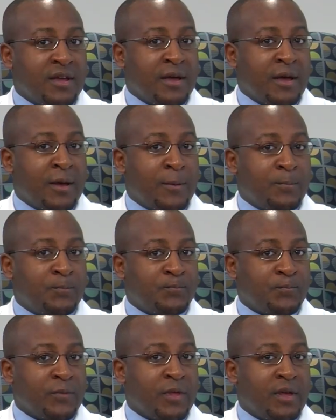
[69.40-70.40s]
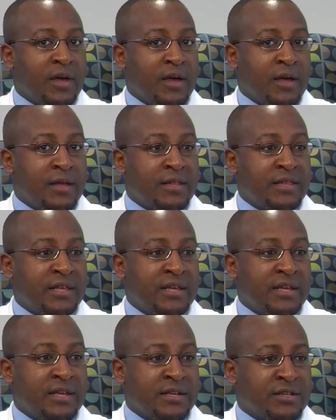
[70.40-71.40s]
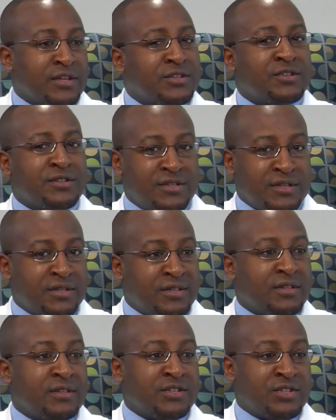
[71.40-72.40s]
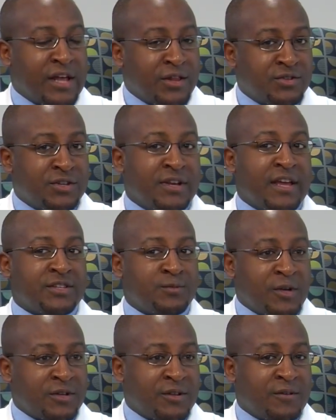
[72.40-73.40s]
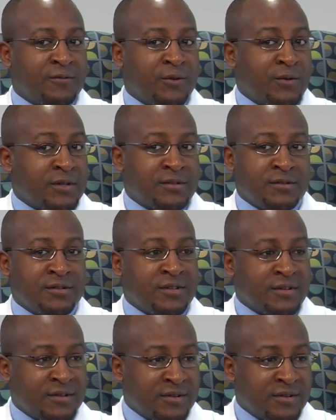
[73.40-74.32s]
um, uh, the intentions and the challenging aspect of the residency.